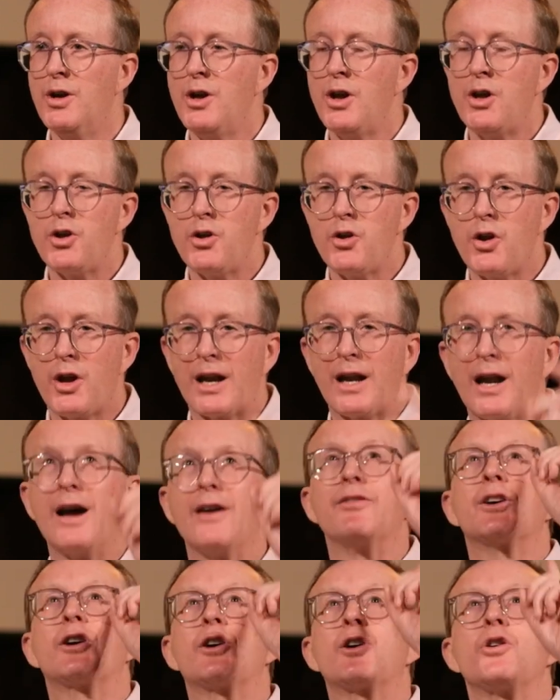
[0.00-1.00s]
You can have the
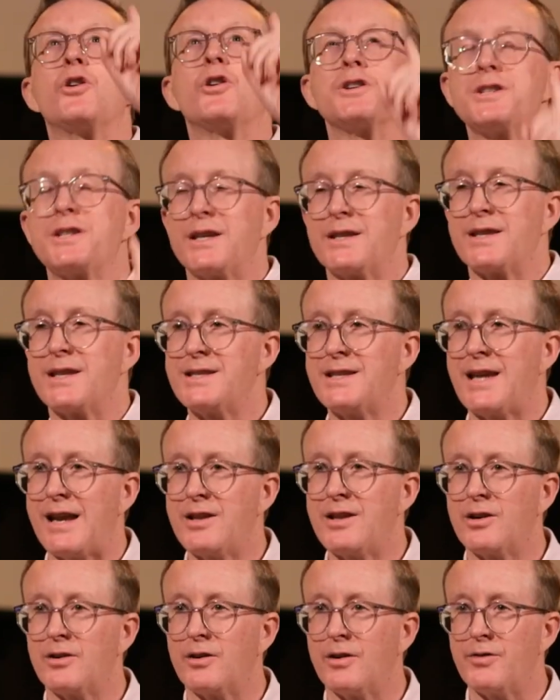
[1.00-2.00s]
cross at the
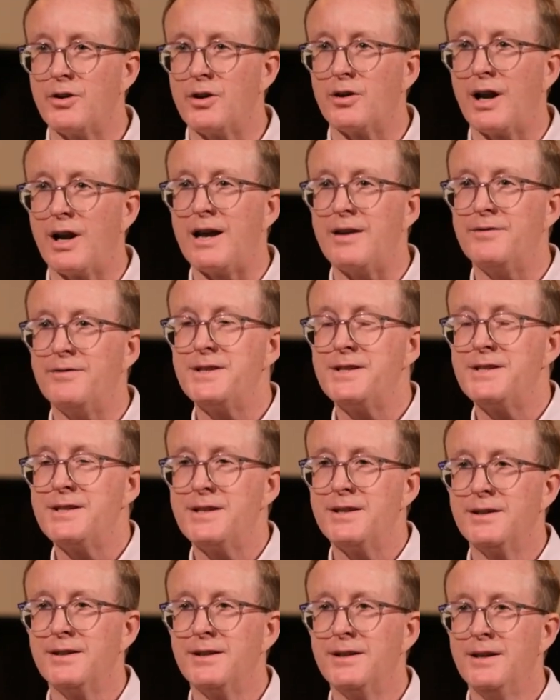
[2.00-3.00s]
center of your lives.
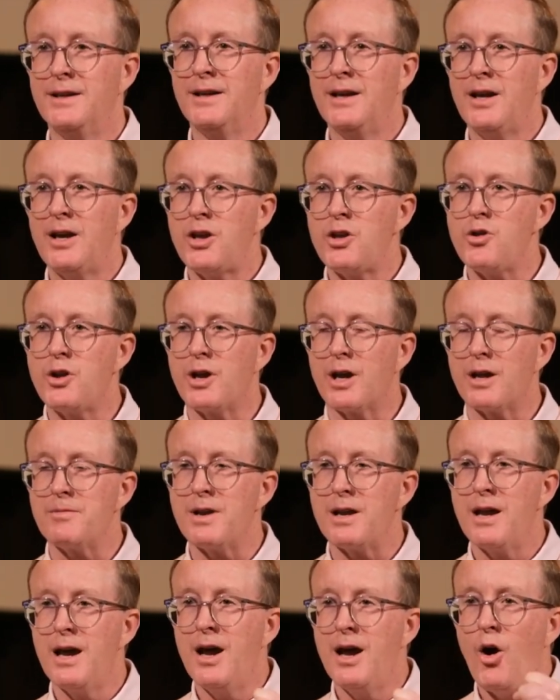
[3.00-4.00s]
You can
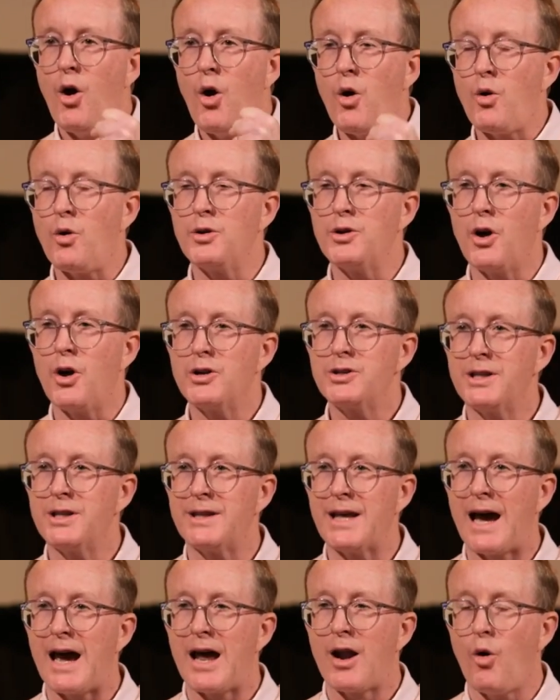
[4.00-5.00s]
hold on to
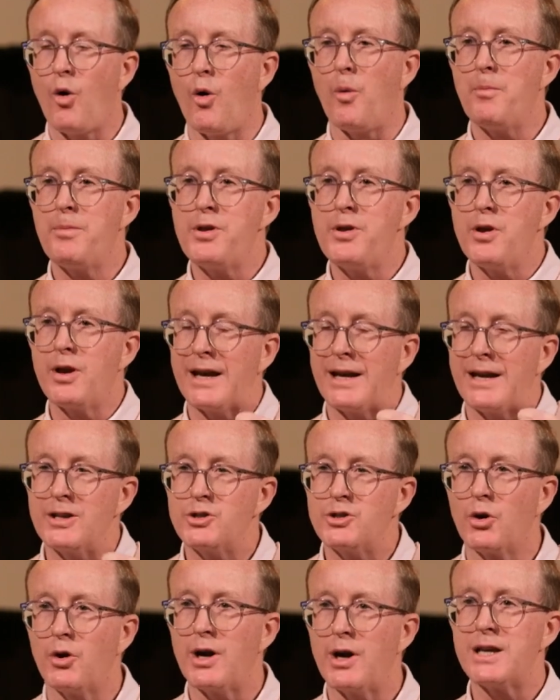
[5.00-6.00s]
that hope. You can
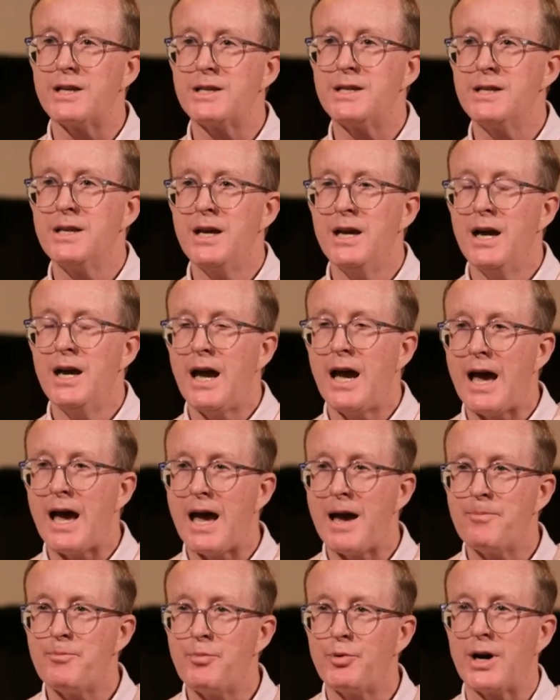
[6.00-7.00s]
enjoy his uh,
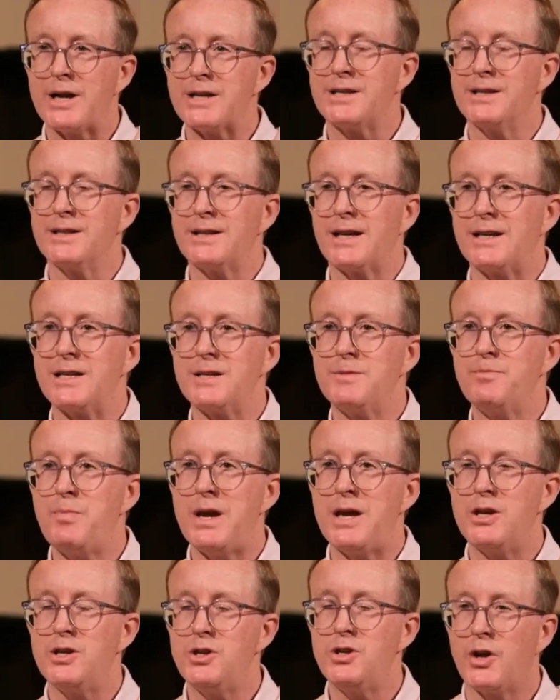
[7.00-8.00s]
presence and his
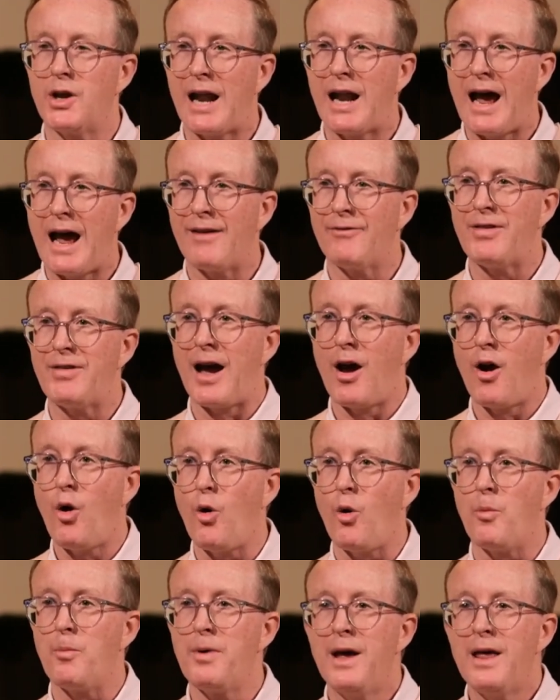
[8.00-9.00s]
peace. You can have that
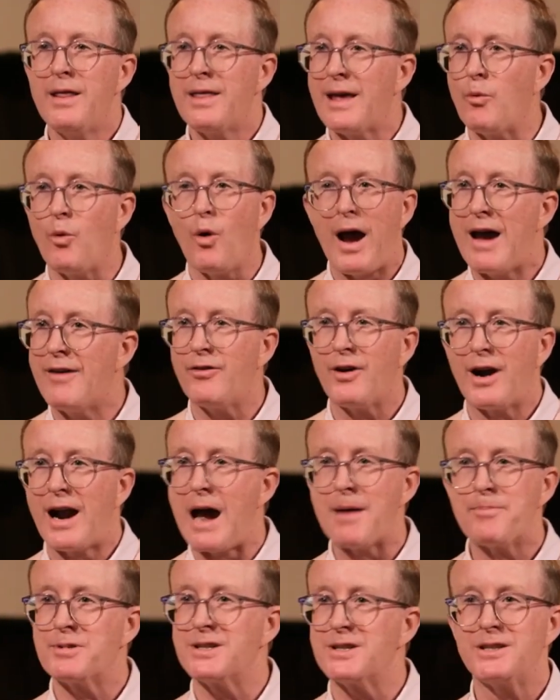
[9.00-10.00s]
hope that whatever
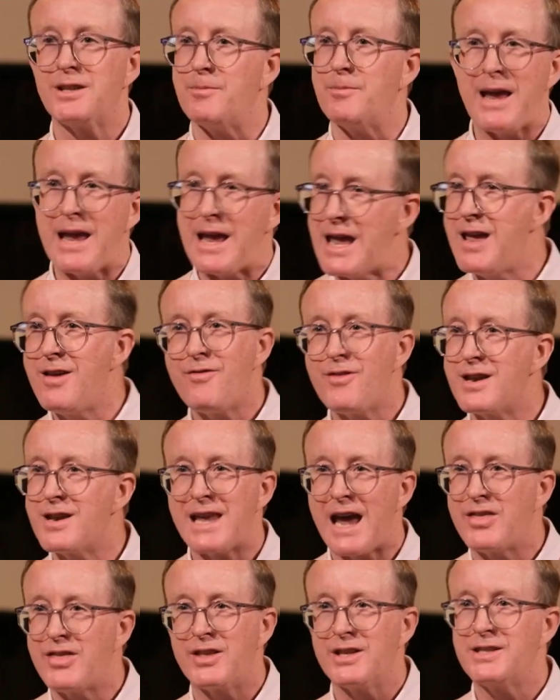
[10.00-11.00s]
happens to me, even
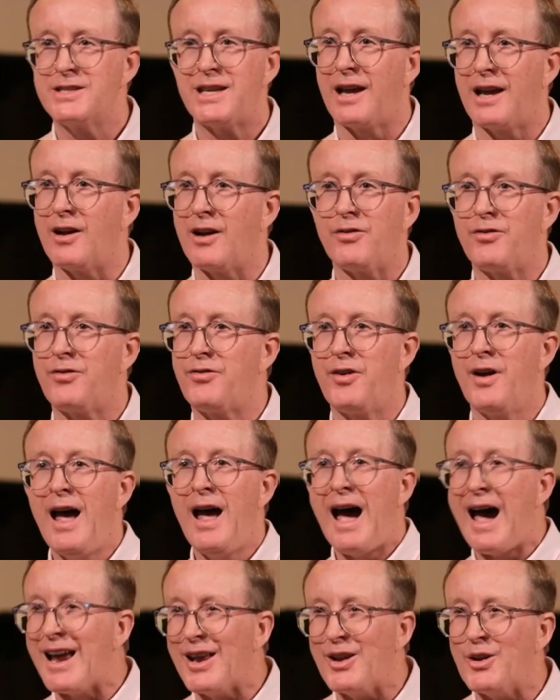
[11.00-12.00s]
death itself,
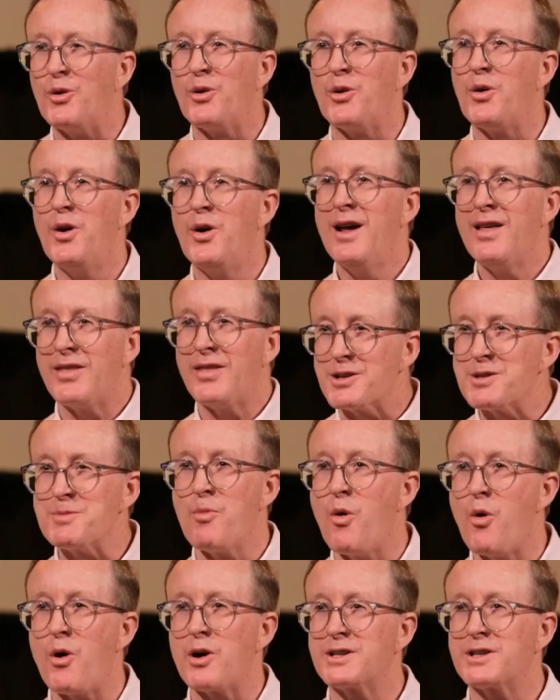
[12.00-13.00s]
I know there's
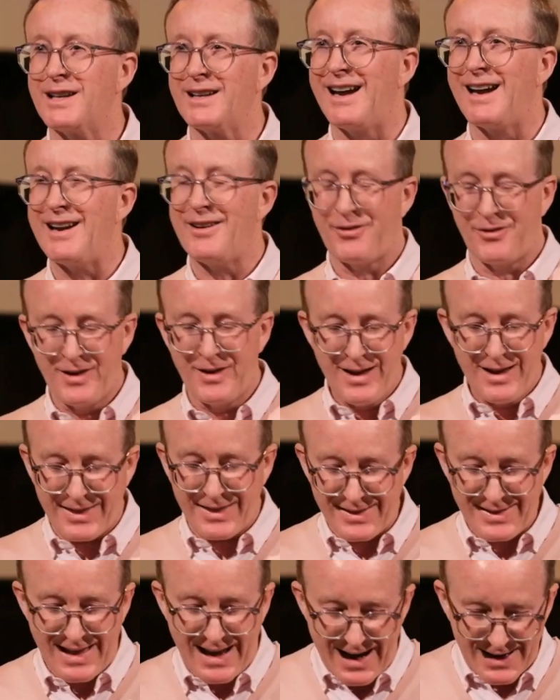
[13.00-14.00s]
more to life than
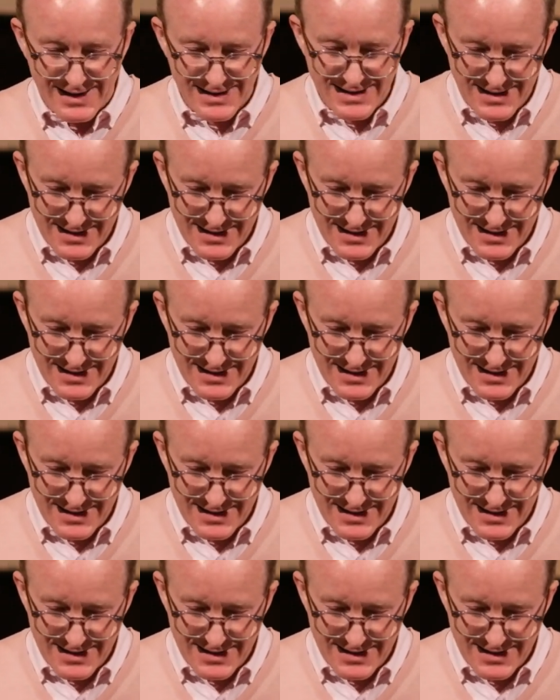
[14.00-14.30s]
that.